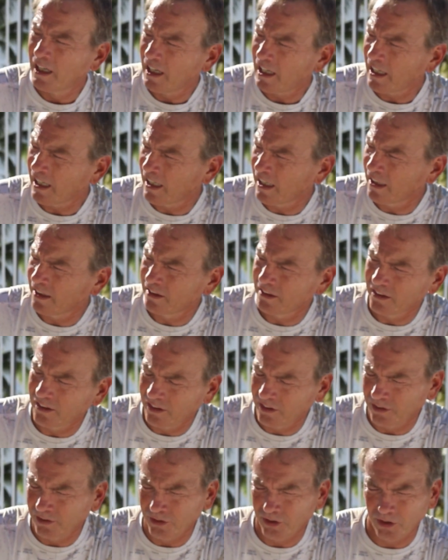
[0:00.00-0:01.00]
And
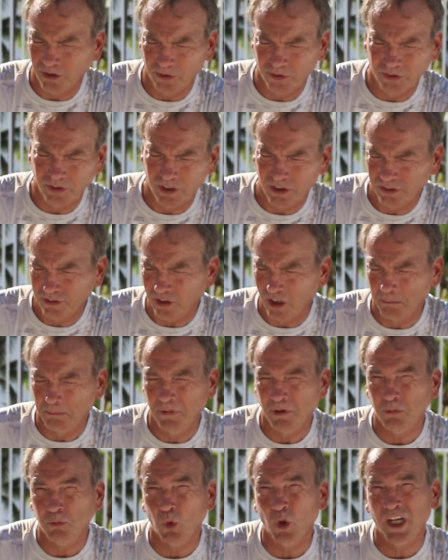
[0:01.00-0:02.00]
you know,
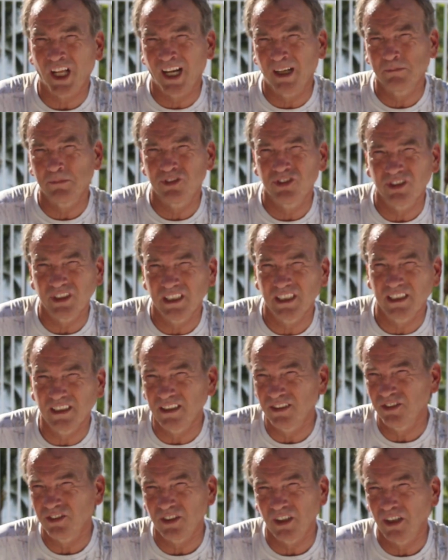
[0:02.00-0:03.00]
but what I'm seeing
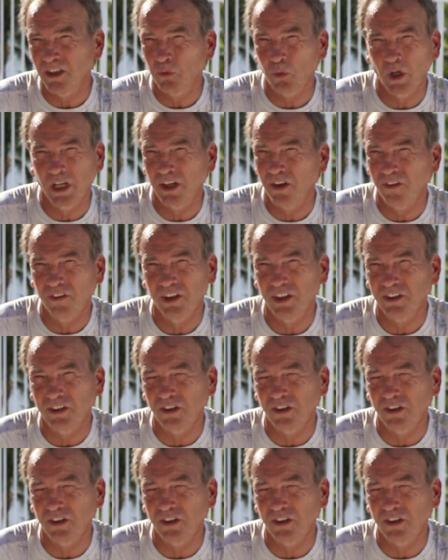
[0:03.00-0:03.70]
is a whale that